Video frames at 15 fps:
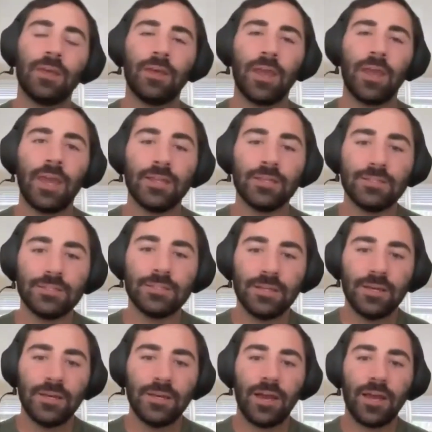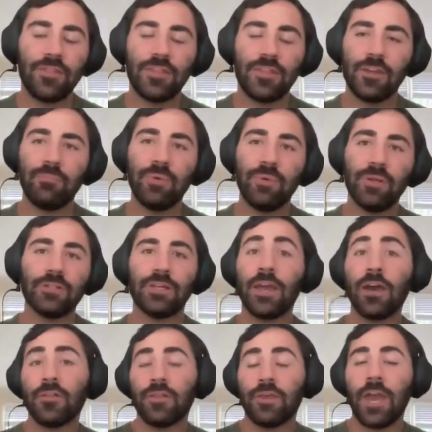And I think building
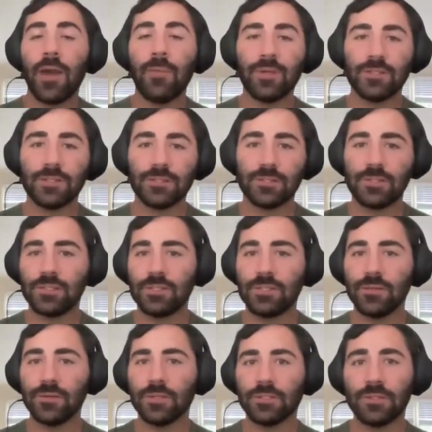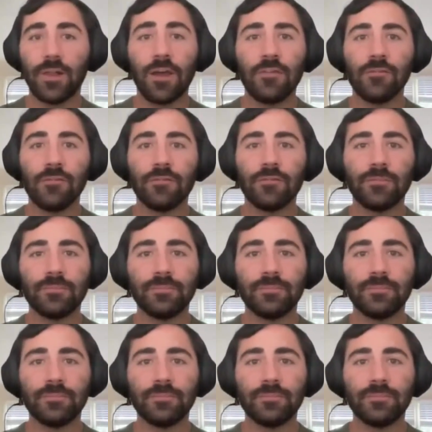healthy habits is the secret to life.